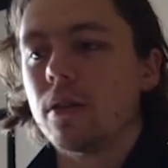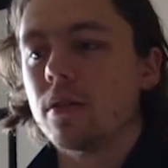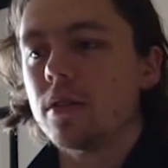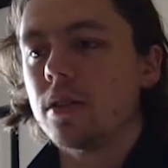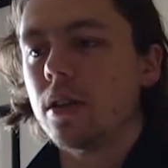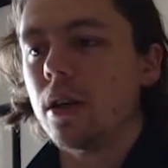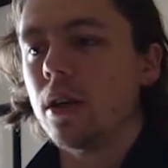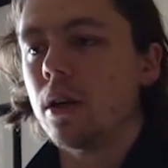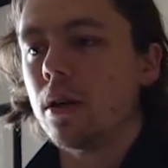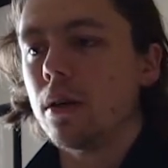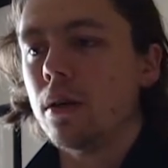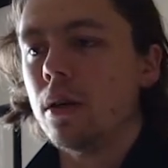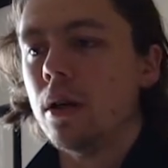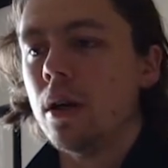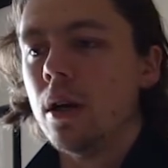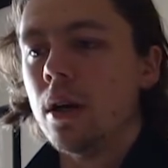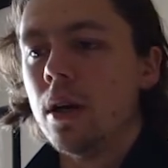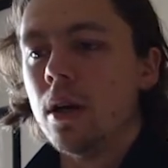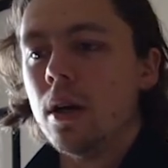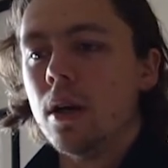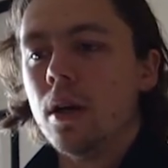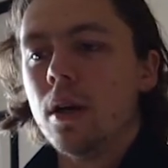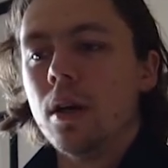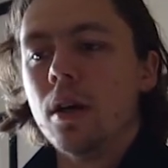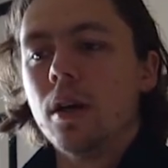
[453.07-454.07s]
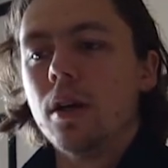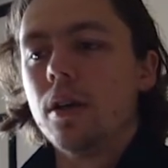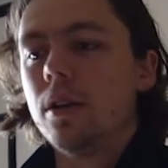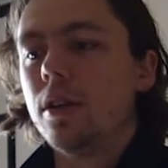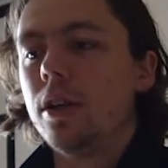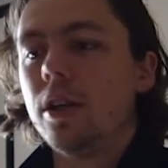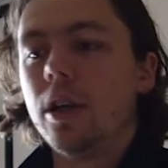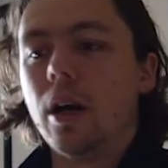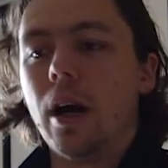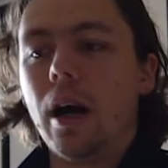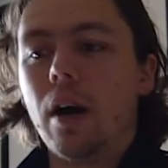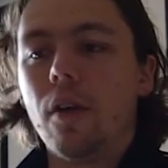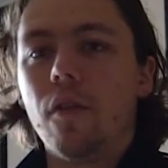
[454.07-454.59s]
So you
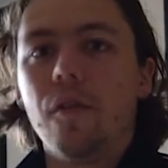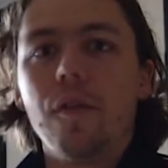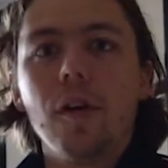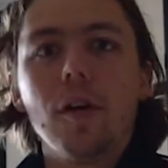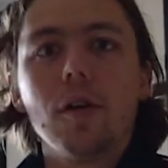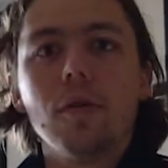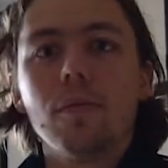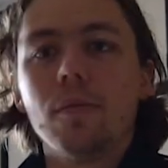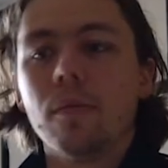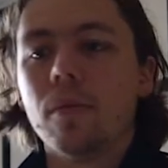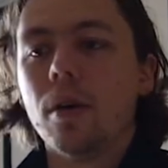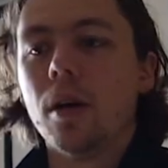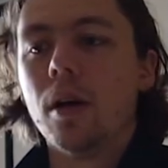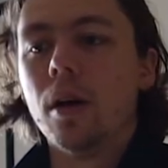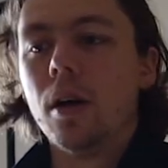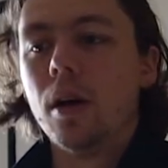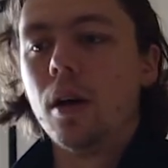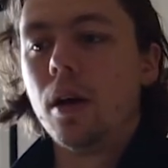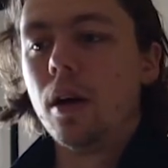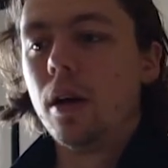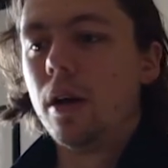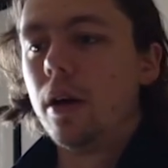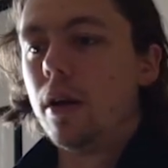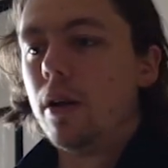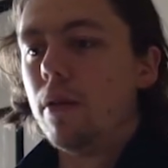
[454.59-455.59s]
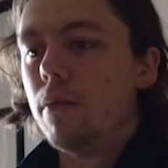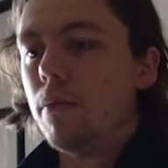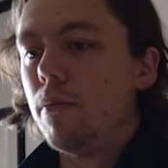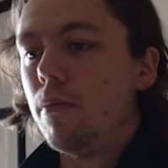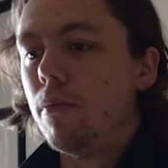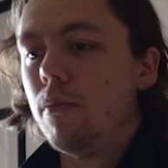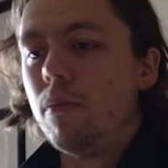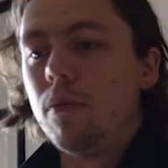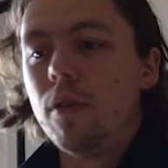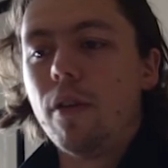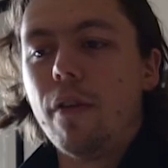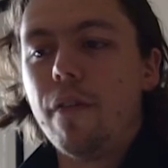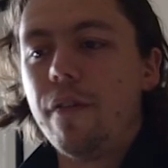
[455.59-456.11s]
know how
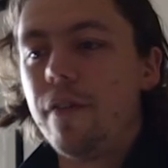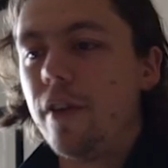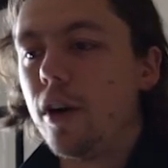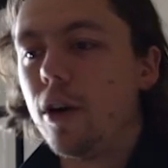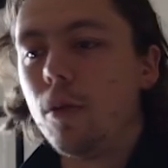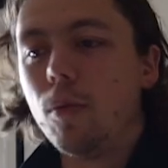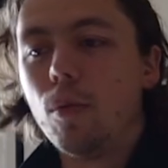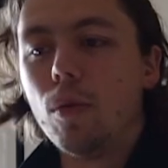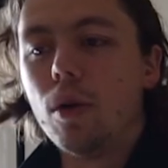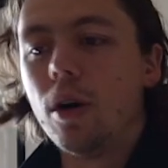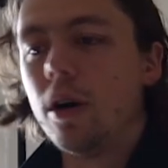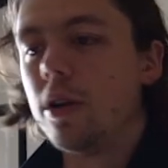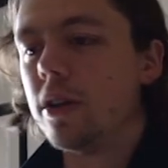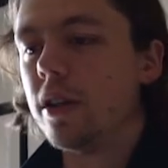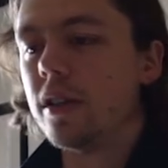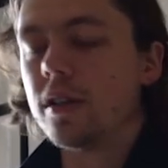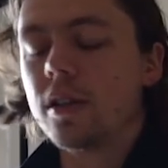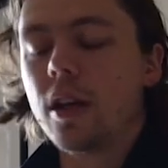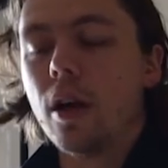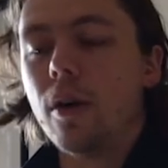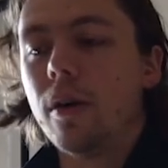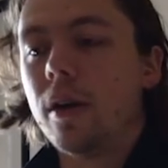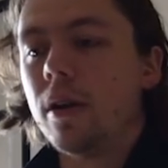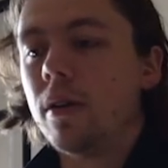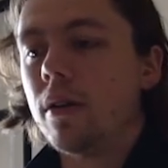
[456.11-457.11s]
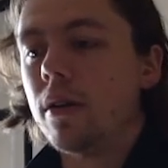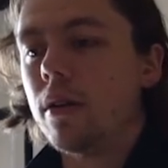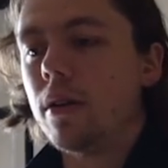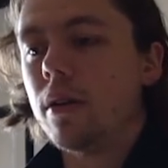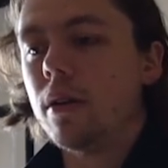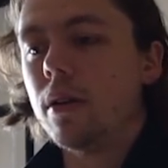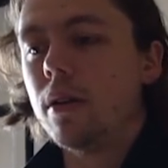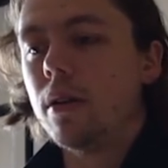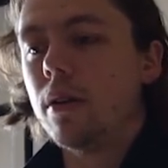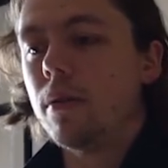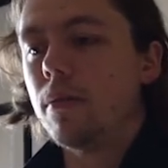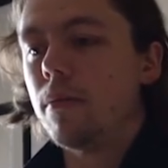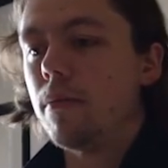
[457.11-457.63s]
the film world is going.
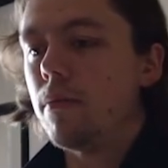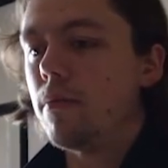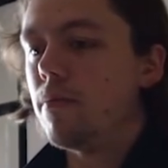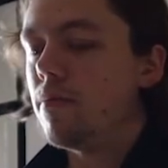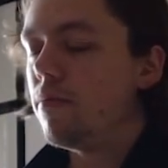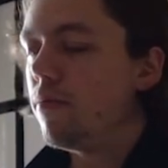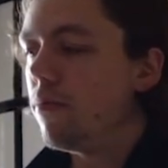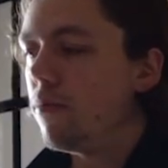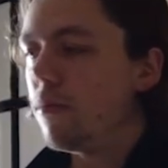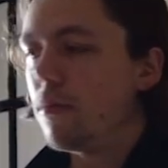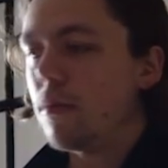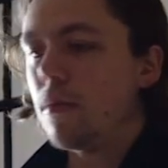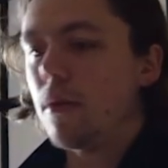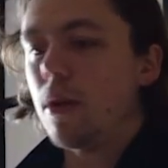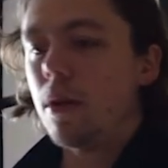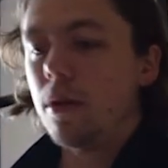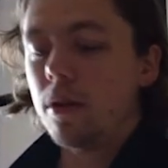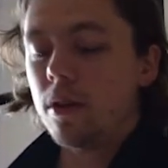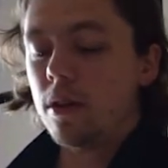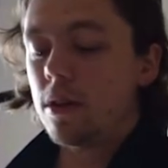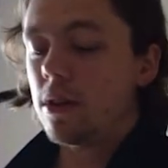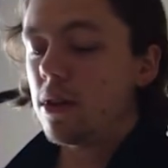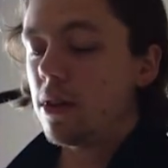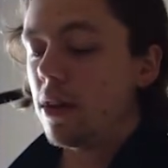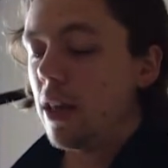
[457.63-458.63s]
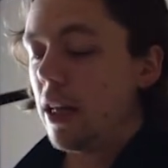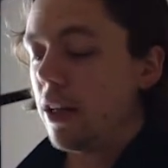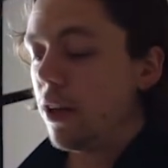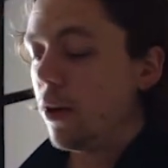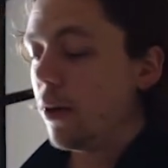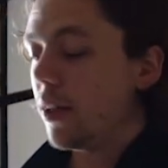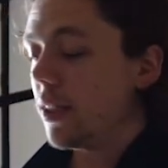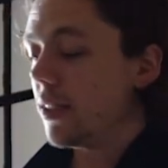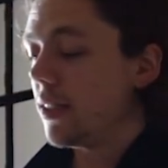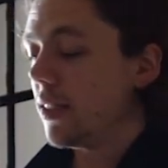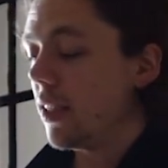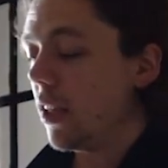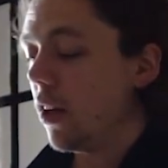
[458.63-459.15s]
They do a
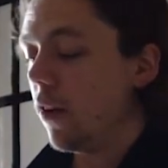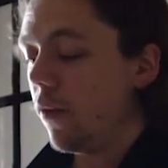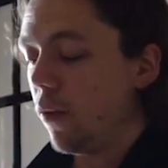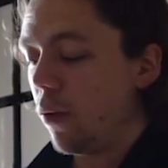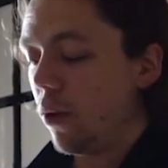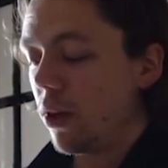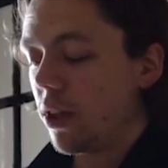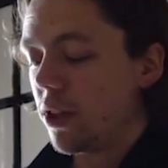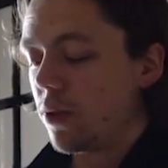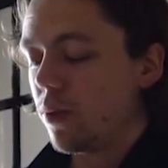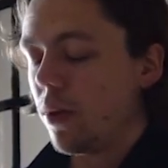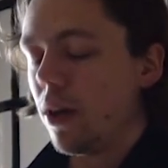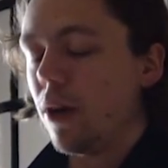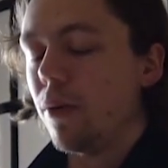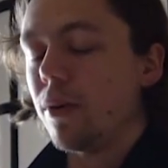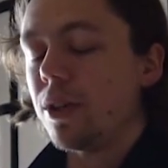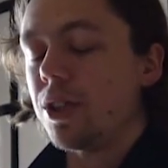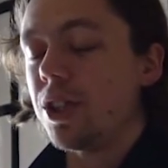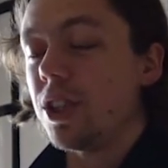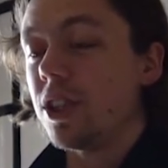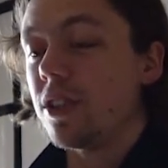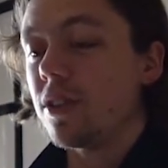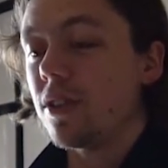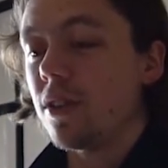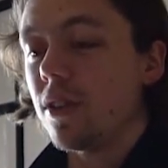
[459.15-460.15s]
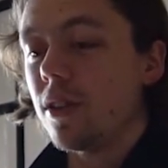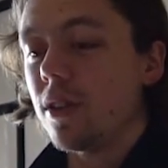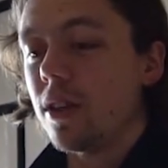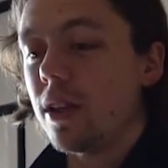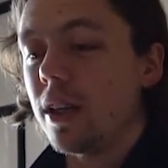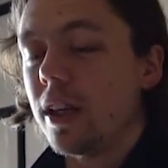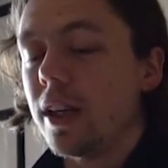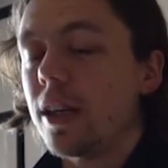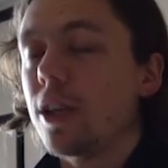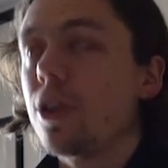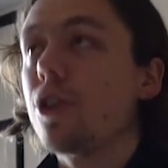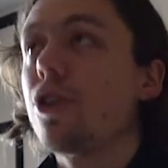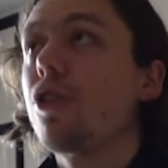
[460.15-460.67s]
silver one as well, which is
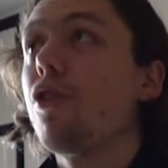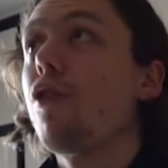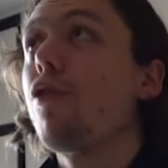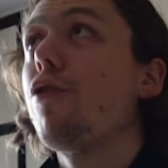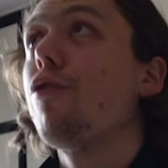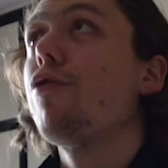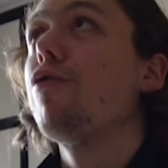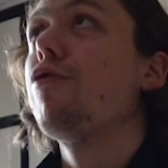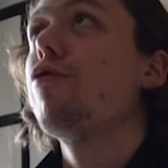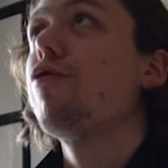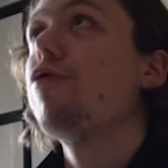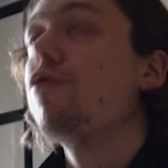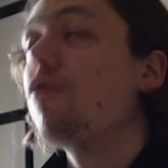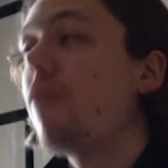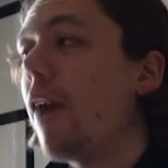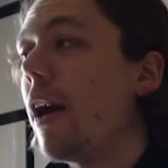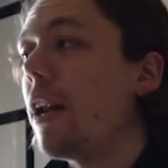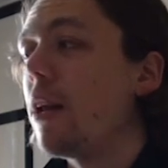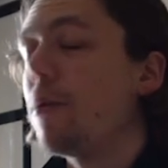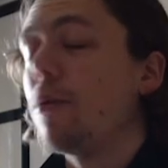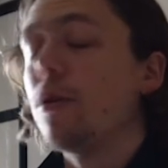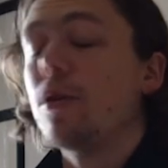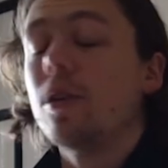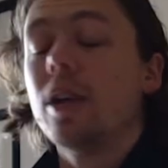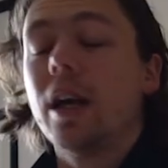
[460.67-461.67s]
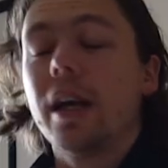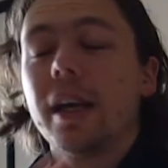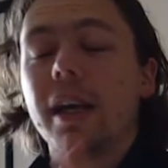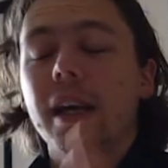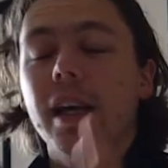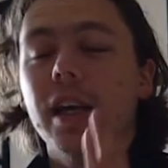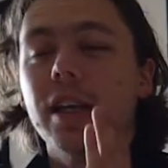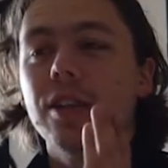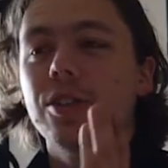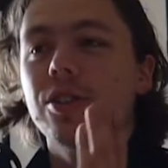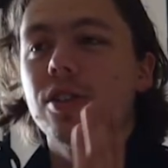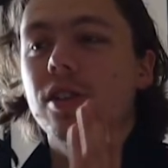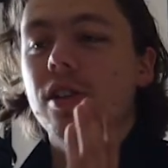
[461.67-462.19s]
incredible. Like,
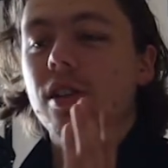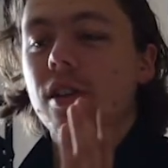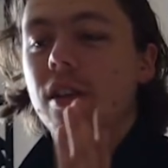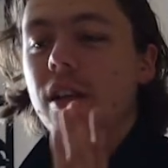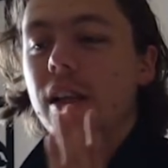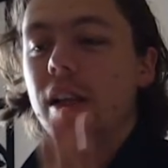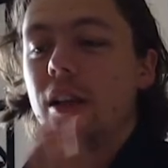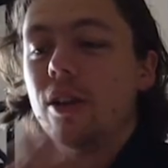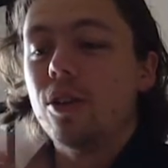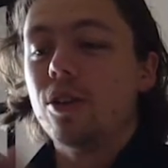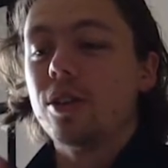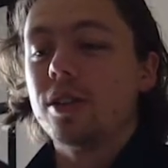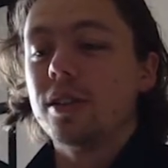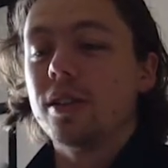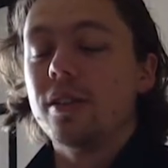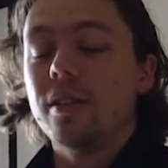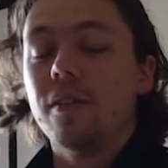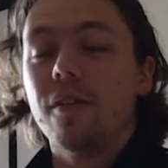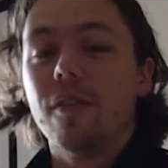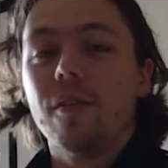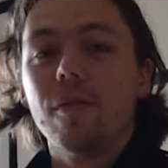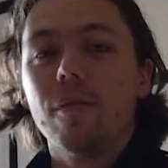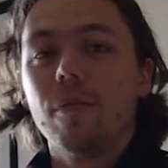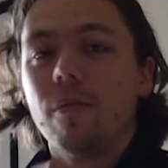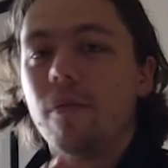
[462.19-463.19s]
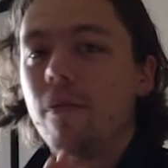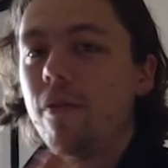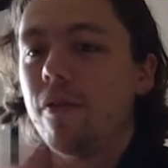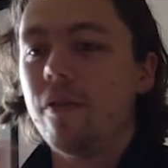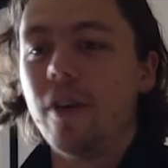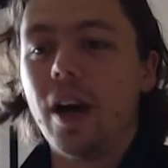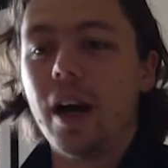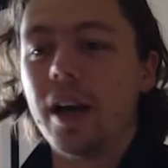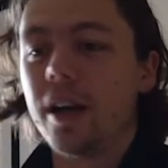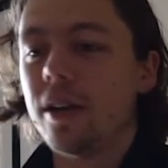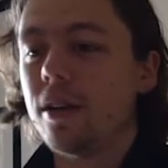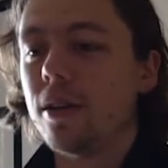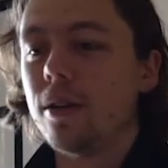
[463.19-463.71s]
it looks
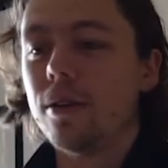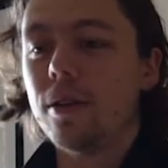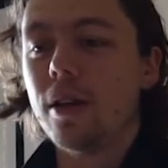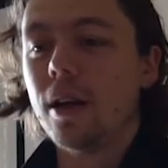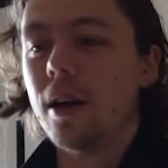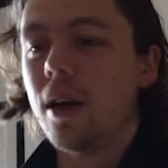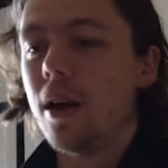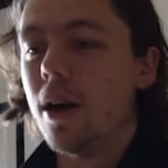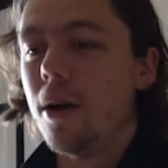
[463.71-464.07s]
fire, dude.